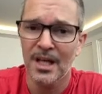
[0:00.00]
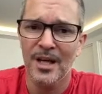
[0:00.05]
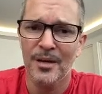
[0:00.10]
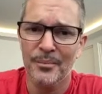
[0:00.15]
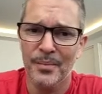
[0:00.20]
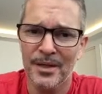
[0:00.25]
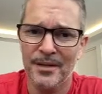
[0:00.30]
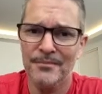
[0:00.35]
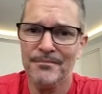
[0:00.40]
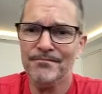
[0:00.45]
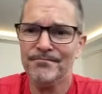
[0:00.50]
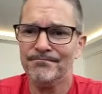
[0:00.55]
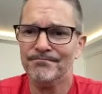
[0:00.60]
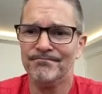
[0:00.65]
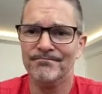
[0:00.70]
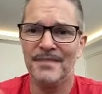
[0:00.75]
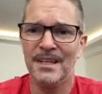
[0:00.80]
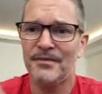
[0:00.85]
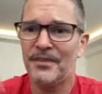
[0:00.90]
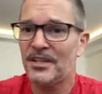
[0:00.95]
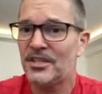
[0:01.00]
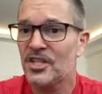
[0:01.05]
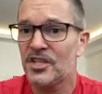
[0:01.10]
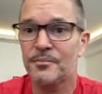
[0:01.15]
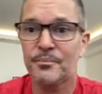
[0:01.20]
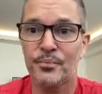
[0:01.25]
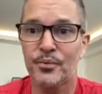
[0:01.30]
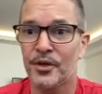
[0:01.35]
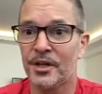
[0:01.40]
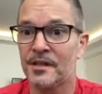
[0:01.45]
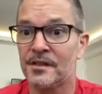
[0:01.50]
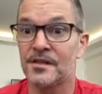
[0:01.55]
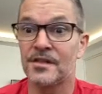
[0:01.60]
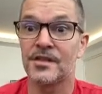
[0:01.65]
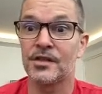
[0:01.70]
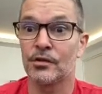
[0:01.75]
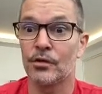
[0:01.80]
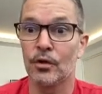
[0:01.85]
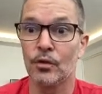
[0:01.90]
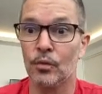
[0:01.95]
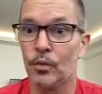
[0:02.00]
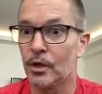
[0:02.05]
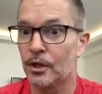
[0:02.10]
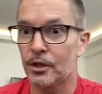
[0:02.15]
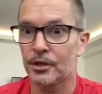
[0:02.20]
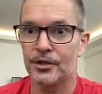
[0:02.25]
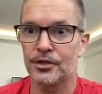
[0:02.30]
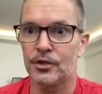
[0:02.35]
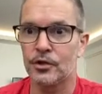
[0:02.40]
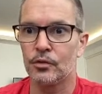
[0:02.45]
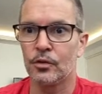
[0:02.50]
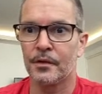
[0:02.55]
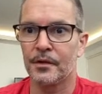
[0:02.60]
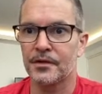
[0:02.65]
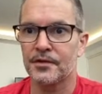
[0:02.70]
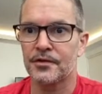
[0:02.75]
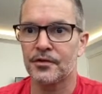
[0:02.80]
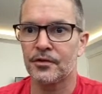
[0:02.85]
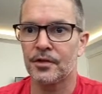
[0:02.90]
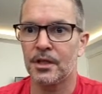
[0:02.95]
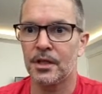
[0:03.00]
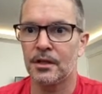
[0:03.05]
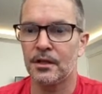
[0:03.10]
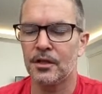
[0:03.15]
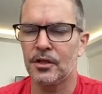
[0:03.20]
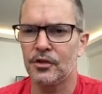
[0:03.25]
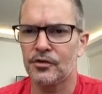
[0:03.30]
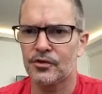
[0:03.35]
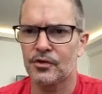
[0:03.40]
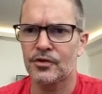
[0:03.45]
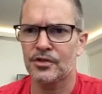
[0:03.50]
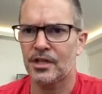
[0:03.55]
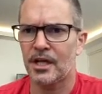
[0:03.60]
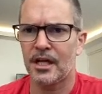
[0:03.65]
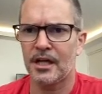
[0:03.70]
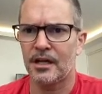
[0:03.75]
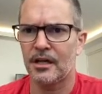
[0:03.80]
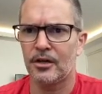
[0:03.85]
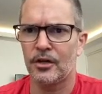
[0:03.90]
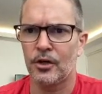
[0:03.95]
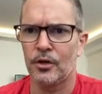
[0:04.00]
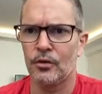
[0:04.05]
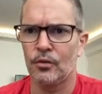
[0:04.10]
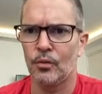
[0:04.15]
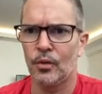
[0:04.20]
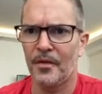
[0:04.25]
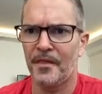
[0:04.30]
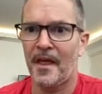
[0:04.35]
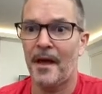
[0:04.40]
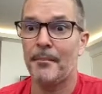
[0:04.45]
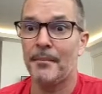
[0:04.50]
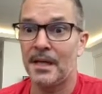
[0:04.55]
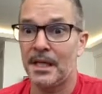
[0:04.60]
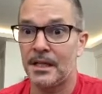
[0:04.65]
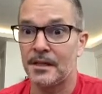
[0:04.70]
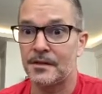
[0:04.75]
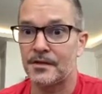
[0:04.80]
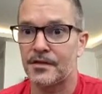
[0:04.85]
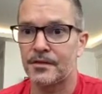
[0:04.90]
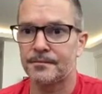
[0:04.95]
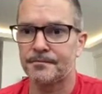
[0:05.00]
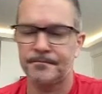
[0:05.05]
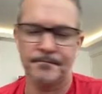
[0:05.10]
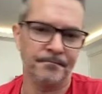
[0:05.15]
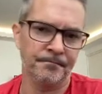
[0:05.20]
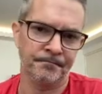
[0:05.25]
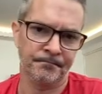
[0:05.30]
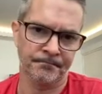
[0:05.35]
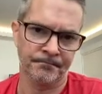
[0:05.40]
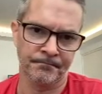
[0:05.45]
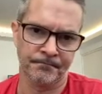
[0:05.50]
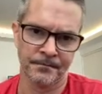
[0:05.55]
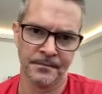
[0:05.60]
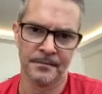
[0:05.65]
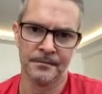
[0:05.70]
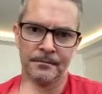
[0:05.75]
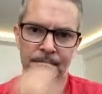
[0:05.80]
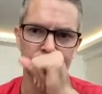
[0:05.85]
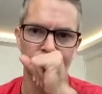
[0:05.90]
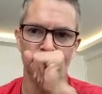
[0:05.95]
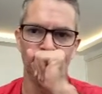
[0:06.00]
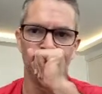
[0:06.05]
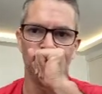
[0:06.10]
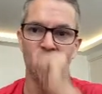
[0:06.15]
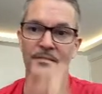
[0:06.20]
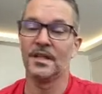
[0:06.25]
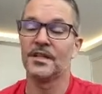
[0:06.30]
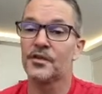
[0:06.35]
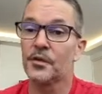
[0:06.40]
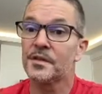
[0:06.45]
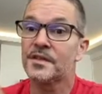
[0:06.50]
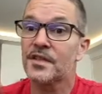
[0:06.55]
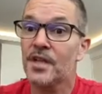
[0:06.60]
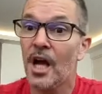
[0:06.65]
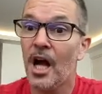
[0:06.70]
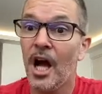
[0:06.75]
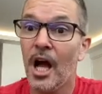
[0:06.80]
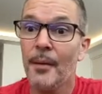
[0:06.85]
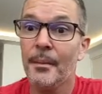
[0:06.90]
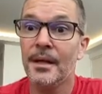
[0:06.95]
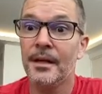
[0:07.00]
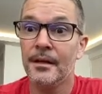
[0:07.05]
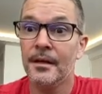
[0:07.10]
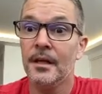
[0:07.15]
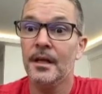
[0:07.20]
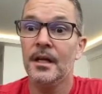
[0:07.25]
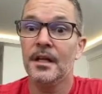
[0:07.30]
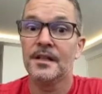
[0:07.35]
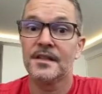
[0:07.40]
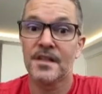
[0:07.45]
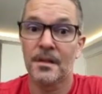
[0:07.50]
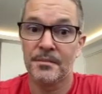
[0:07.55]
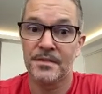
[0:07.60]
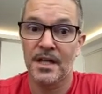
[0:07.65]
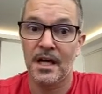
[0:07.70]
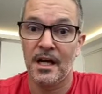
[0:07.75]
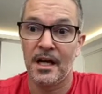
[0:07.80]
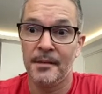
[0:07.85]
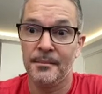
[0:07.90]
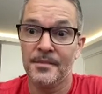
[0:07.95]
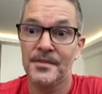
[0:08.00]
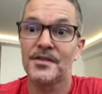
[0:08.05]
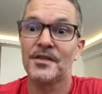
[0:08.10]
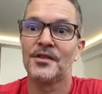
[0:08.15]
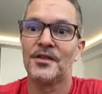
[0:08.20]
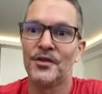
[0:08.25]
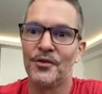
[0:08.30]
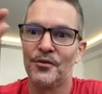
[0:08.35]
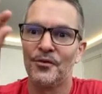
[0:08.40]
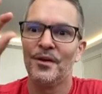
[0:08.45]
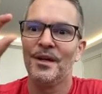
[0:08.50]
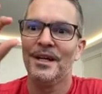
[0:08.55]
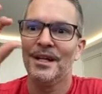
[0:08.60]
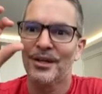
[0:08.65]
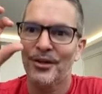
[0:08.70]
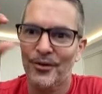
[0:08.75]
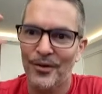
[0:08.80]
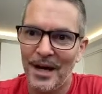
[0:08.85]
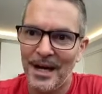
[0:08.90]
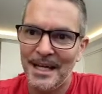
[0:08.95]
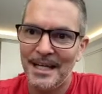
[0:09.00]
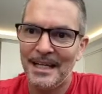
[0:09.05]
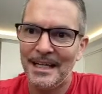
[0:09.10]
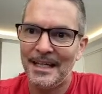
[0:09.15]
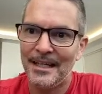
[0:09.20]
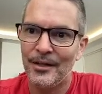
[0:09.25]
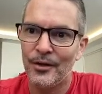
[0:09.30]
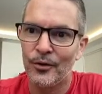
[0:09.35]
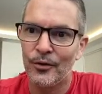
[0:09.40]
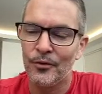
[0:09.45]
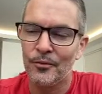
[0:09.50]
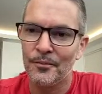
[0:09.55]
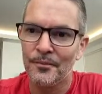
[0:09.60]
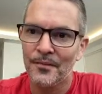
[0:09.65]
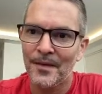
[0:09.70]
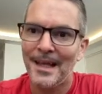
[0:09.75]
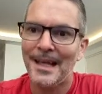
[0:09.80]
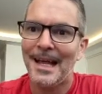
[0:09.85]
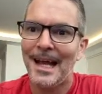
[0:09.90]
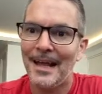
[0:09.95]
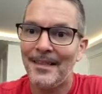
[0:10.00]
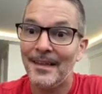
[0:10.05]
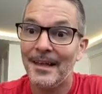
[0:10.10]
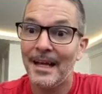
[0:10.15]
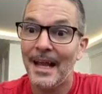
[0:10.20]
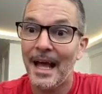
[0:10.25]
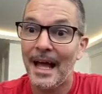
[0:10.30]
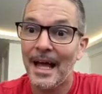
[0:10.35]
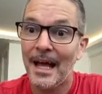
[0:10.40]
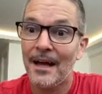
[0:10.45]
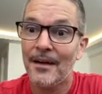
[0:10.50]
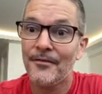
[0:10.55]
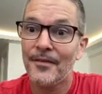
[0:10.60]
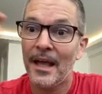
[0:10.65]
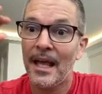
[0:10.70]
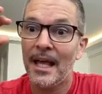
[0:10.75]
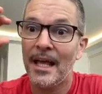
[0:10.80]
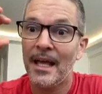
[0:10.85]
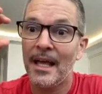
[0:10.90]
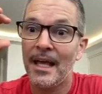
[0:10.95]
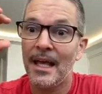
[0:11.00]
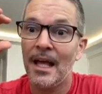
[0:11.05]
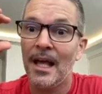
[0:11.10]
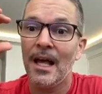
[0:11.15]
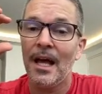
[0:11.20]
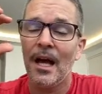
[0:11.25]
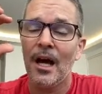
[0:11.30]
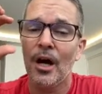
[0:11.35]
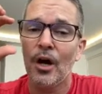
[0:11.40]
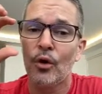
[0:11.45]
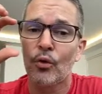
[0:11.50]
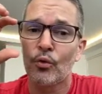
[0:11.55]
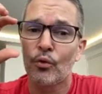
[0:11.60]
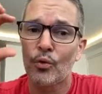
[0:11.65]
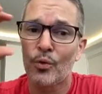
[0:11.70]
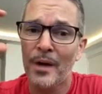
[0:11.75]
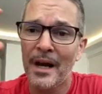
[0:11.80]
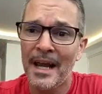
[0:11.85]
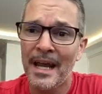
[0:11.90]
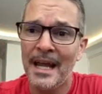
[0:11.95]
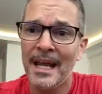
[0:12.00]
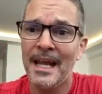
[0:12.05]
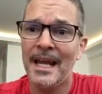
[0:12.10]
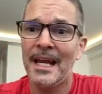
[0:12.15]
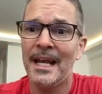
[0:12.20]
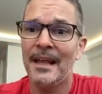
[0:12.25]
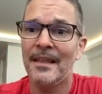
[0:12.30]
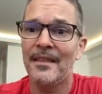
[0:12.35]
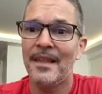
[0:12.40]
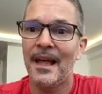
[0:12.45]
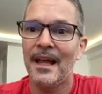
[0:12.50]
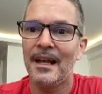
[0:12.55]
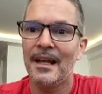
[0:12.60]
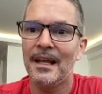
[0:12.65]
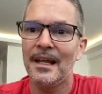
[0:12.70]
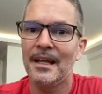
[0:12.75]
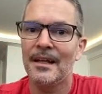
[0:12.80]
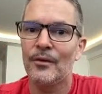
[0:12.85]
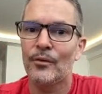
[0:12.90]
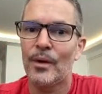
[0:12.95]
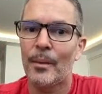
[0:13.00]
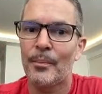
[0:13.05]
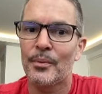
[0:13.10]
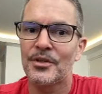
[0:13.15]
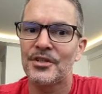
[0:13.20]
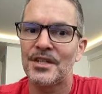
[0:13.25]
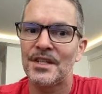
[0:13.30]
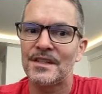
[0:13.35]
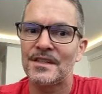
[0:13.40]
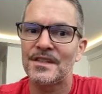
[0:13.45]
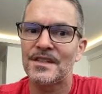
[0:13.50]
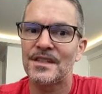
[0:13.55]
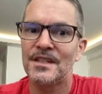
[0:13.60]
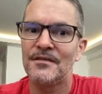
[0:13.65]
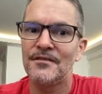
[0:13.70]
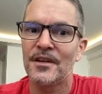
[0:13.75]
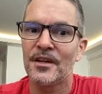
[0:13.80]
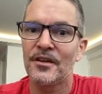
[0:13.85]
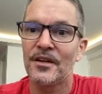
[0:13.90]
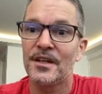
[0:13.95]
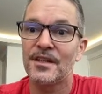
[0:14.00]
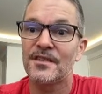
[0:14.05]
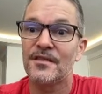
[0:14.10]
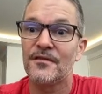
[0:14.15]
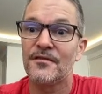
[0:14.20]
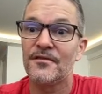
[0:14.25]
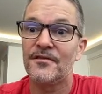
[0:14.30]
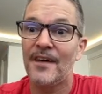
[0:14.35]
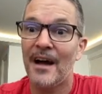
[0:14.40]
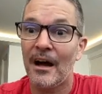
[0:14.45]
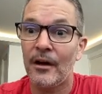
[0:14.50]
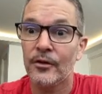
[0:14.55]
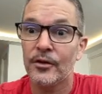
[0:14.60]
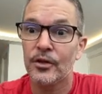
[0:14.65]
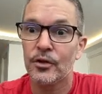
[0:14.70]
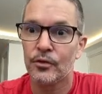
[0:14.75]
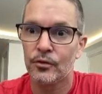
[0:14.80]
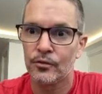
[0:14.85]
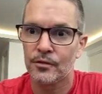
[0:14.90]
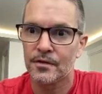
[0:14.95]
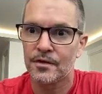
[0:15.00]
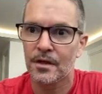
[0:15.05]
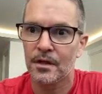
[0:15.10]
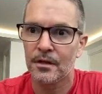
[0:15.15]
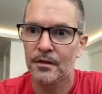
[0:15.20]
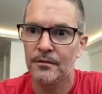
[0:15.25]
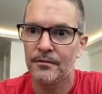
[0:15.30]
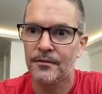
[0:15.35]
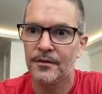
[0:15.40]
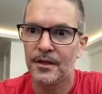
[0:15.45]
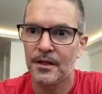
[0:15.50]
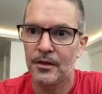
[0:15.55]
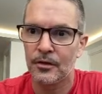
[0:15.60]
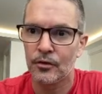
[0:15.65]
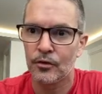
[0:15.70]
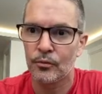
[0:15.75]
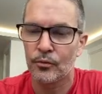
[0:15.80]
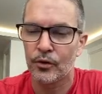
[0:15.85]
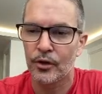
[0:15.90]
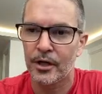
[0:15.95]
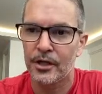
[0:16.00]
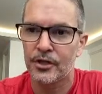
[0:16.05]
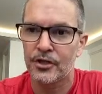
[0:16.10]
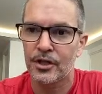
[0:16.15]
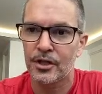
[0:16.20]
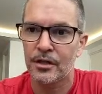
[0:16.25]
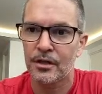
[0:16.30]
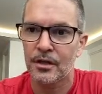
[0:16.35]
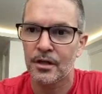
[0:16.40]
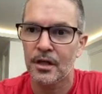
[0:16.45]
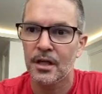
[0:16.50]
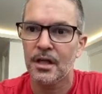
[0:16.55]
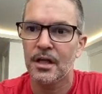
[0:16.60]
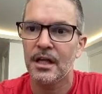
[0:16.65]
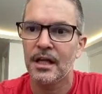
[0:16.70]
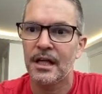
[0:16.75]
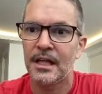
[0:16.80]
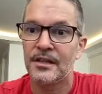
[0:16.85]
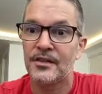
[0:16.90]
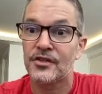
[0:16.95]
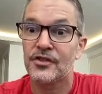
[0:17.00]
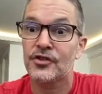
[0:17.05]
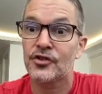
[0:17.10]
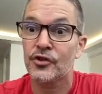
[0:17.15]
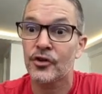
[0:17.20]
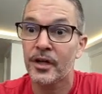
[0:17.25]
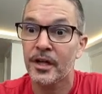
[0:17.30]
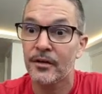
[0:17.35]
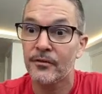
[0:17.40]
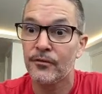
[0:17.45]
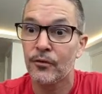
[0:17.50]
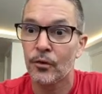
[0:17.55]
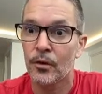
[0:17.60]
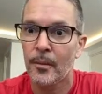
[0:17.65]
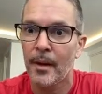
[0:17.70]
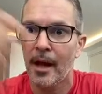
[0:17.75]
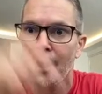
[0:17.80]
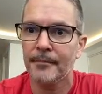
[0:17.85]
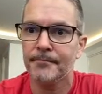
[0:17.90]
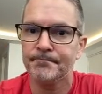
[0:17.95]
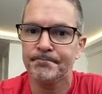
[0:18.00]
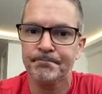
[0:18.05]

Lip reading: But if I just print 0, 1, or 2 on the screen, the user's not going to know what that means. So it's common sometimes to create an enum and then have an array that it represents the various values of the enumeration in string format.